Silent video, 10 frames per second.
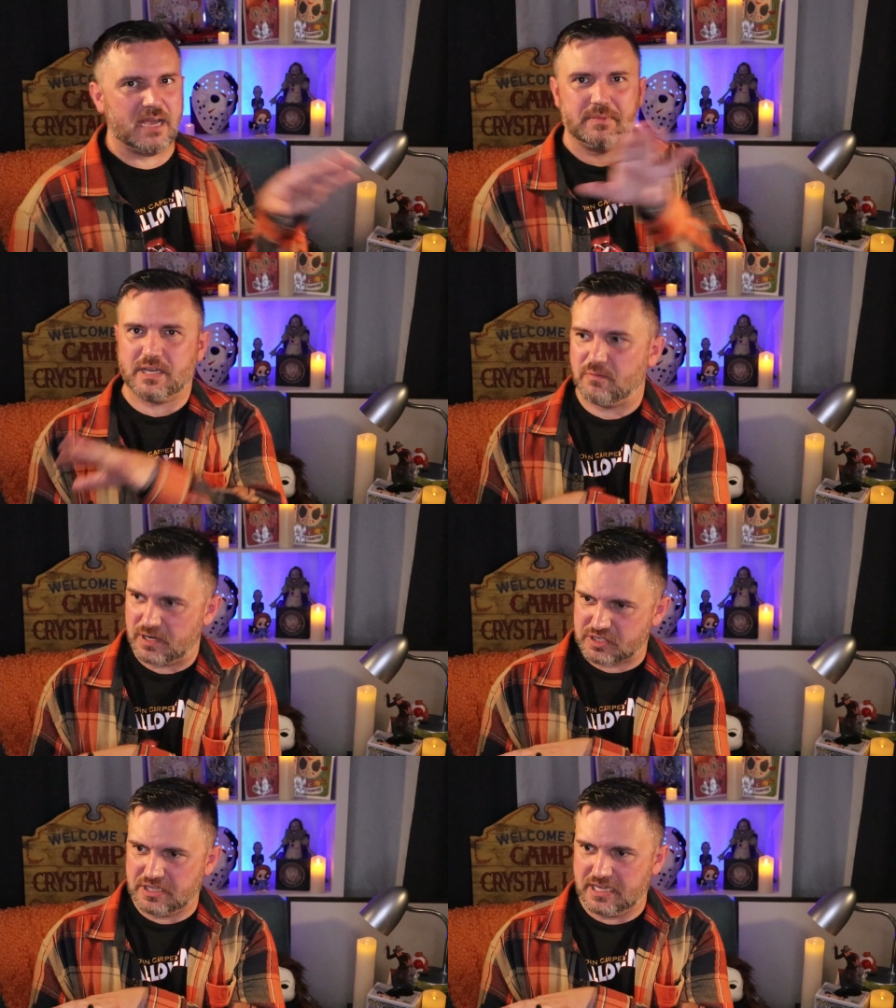that, but they
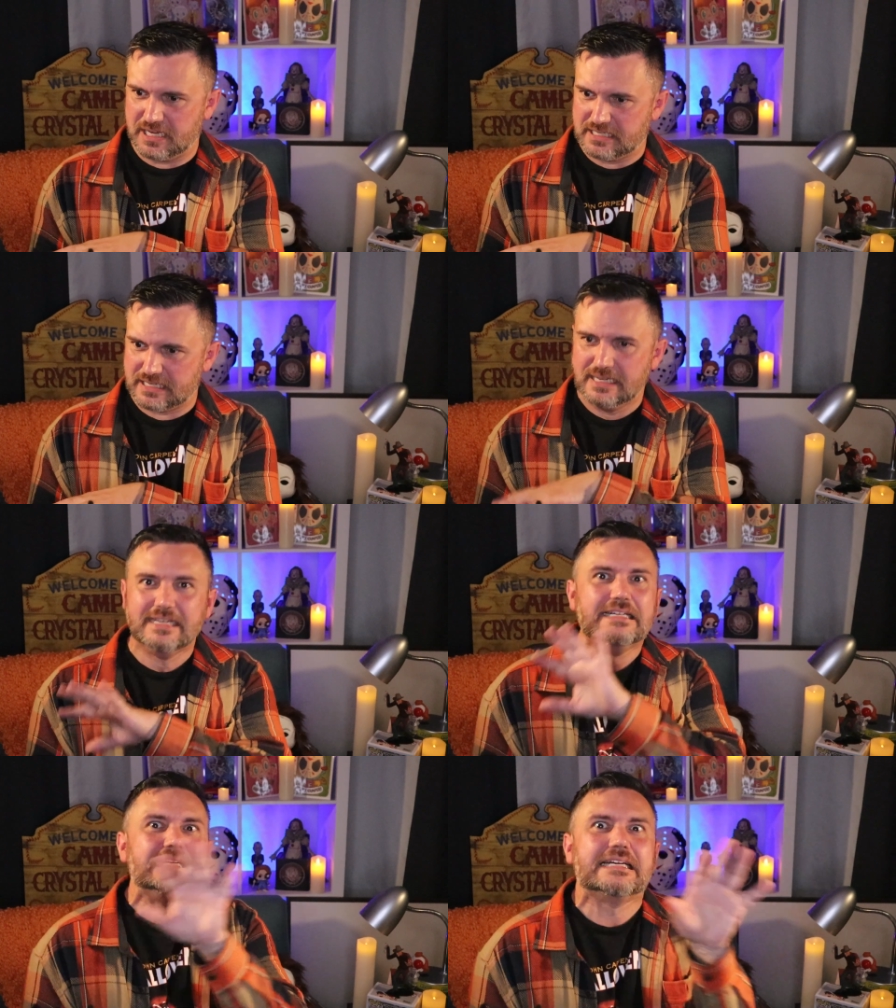questioned this.
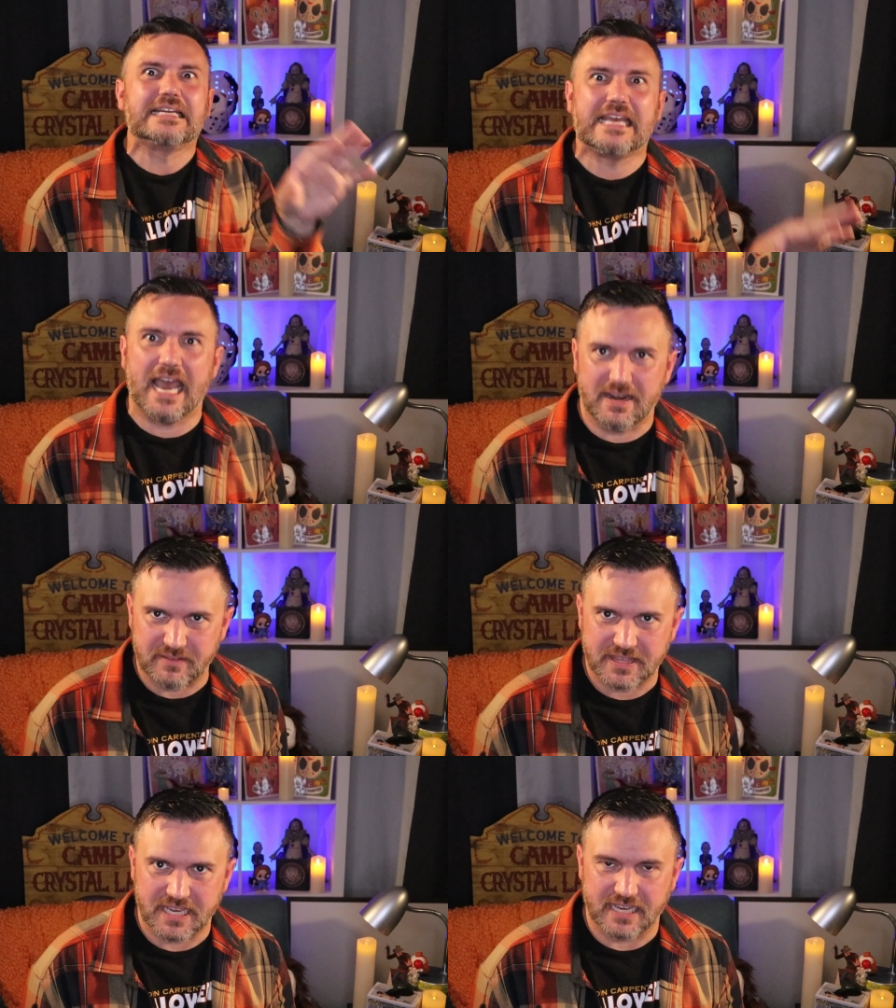Kind
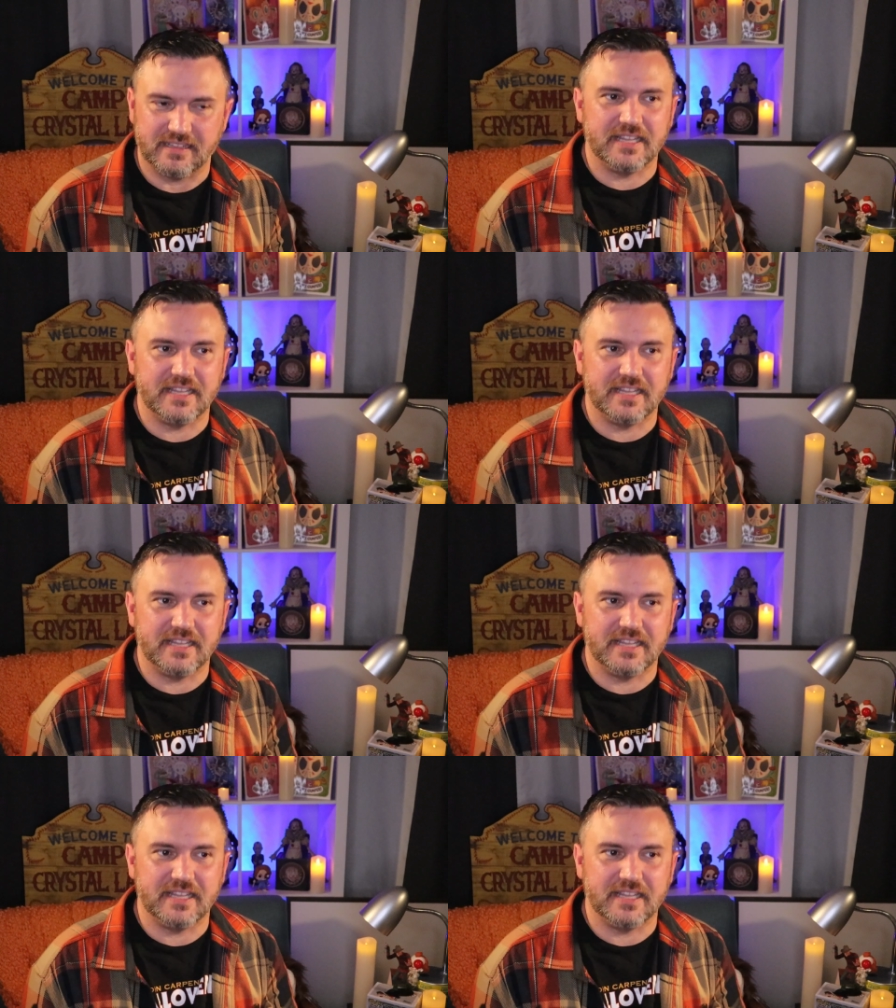of a thing.